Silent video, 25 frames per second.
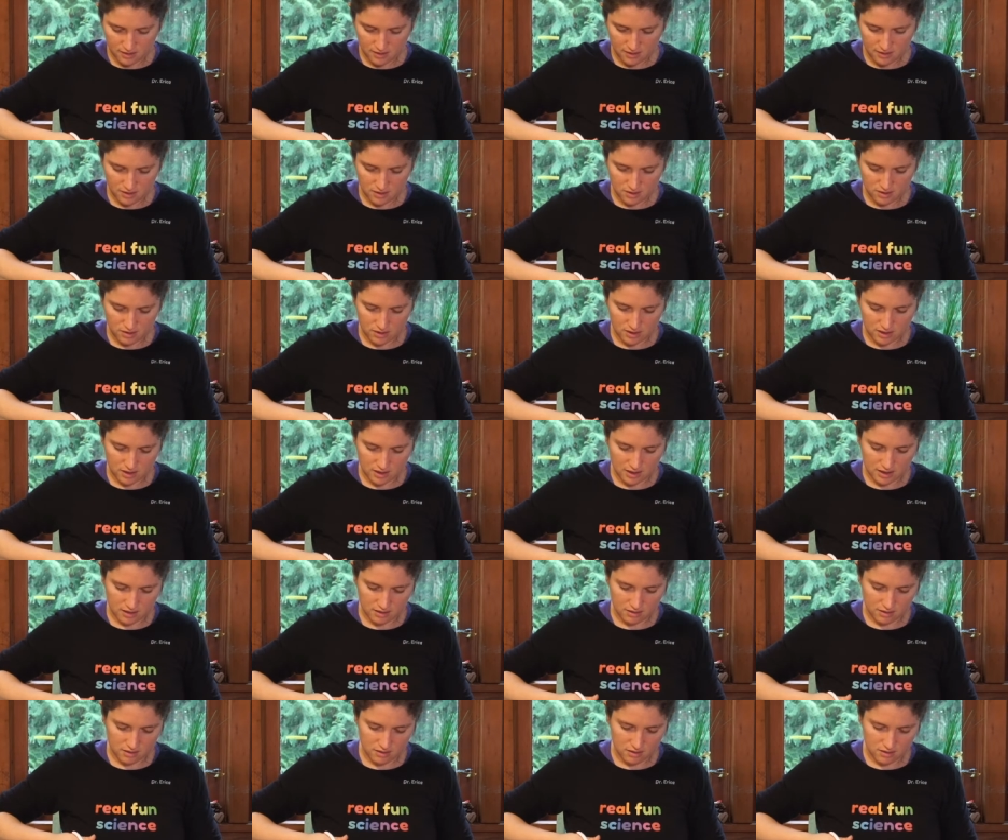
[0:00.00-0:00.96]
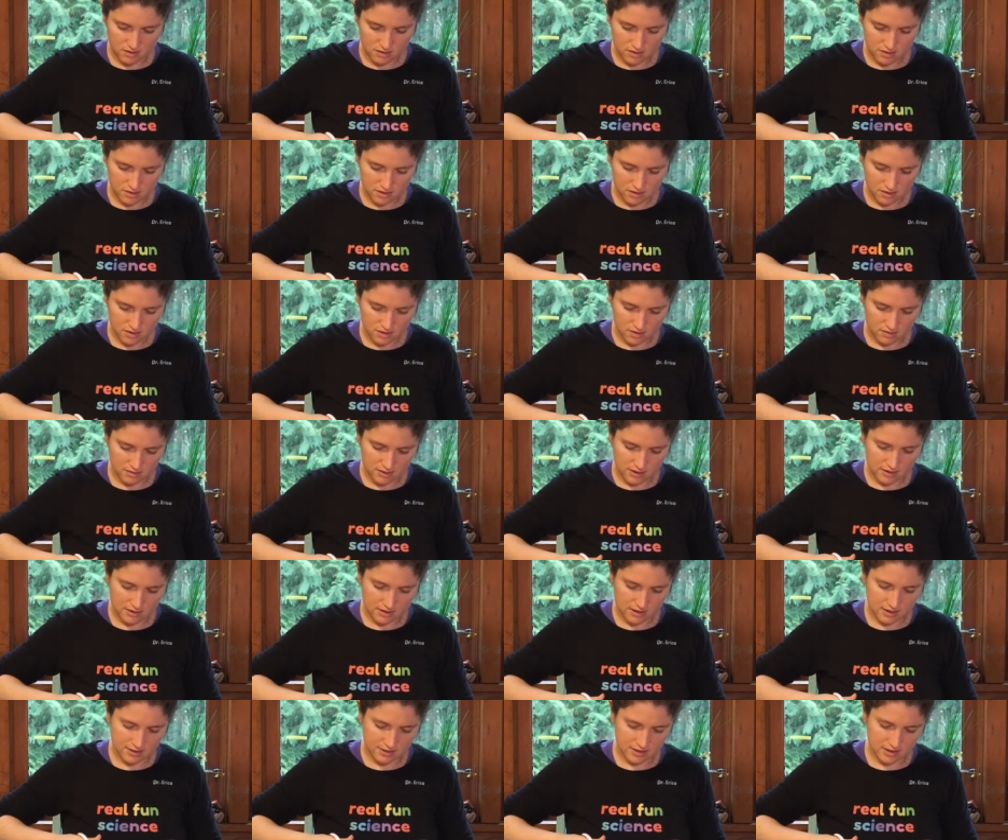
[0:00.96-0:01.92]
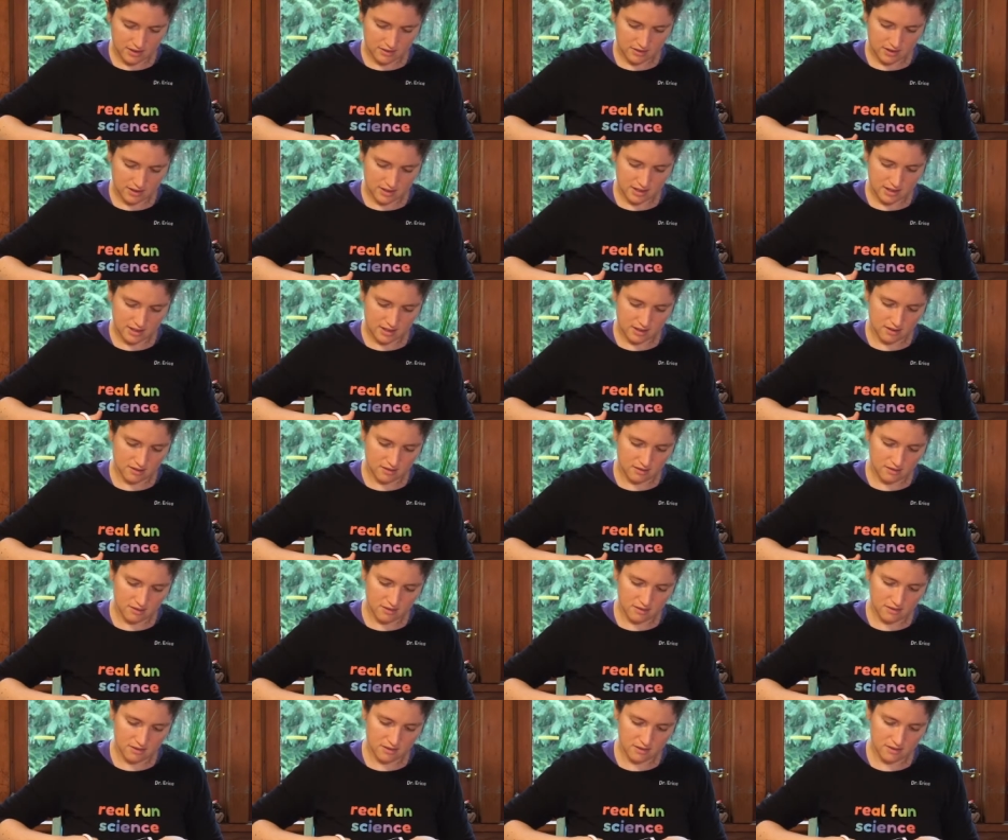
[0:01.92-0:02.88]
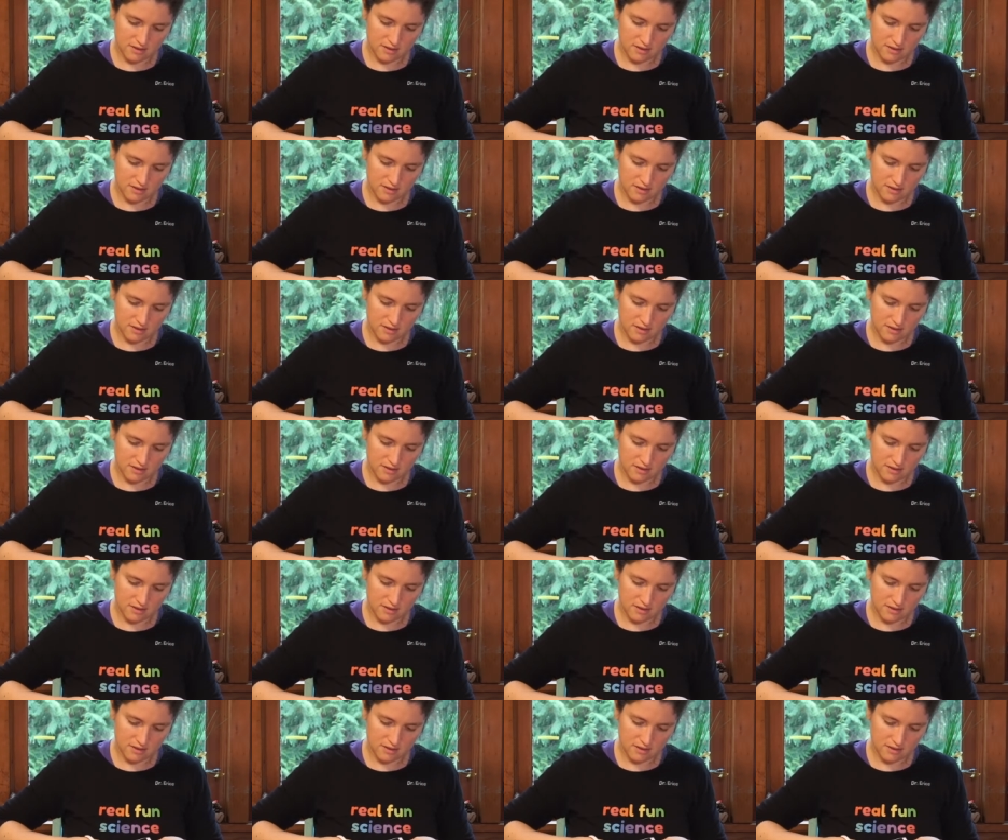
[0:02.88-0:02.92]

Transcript: So you're gonna cut all the way around this rectangle.